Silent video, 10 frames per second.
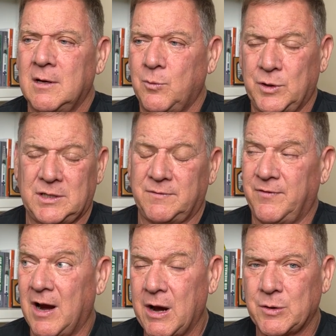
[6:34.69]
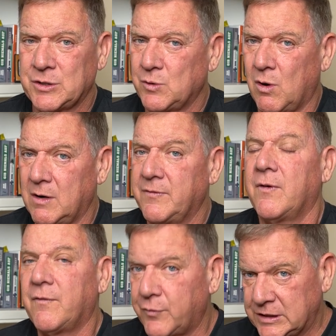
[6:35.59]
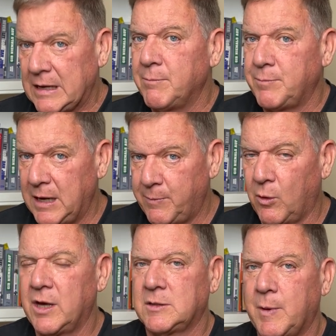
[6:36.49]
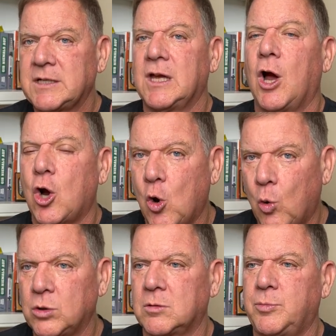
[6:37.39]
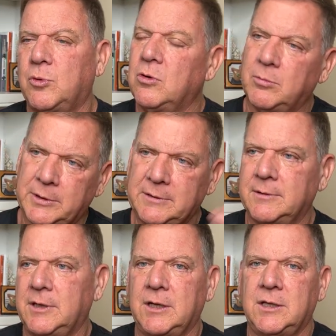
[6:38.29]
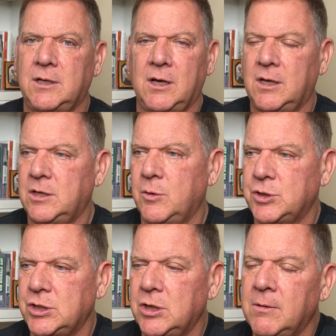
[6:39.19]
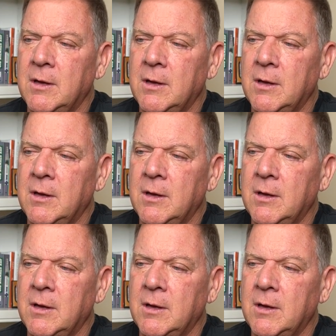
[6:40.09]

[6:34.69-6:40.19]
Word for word: which is very restorative for some people, especially a colder pool, but you, you can do what you do.